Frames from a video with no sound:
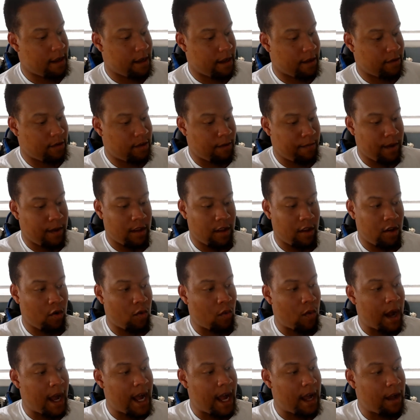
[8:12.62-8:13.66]
Took me a little
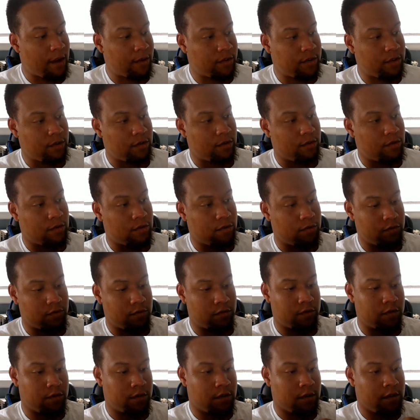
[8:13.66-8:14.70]
while to
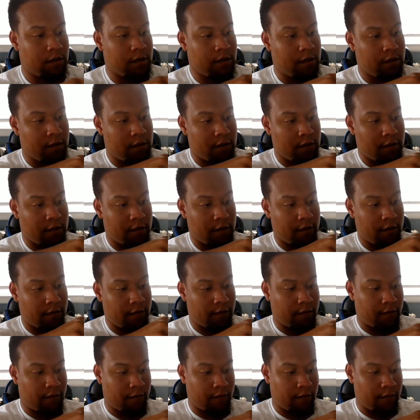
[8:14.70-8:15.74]

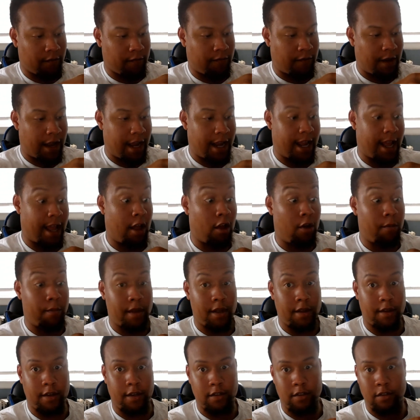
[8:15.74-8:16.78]
find a
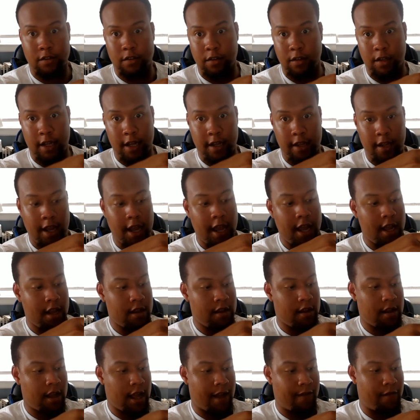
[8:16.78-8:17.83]
helmet because
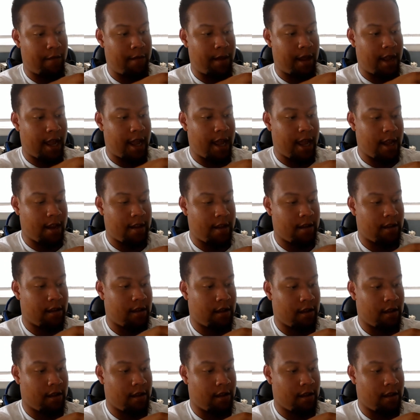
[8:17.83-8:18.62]
again, I have a big head.